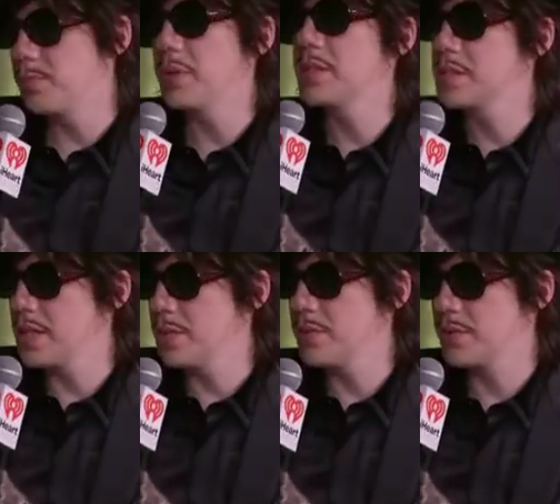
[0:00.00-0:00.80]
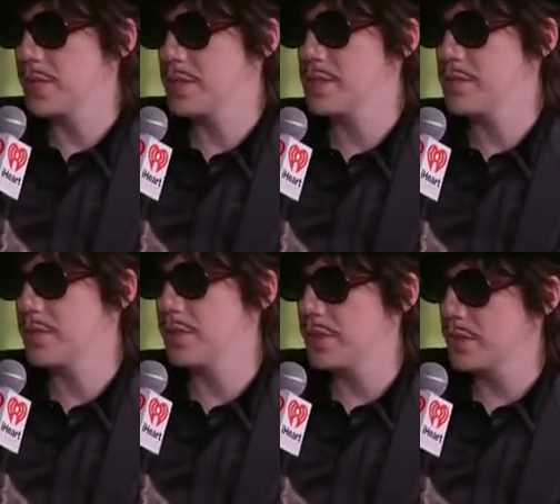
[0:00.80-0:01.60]
big scheme of things is
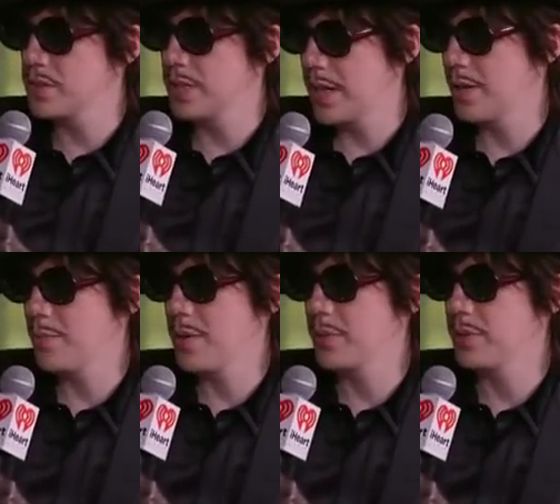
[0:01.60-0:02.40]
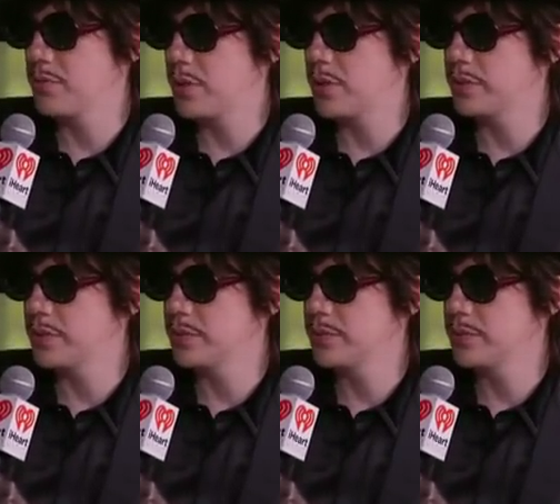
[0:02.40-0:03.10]
there's a lot of people involved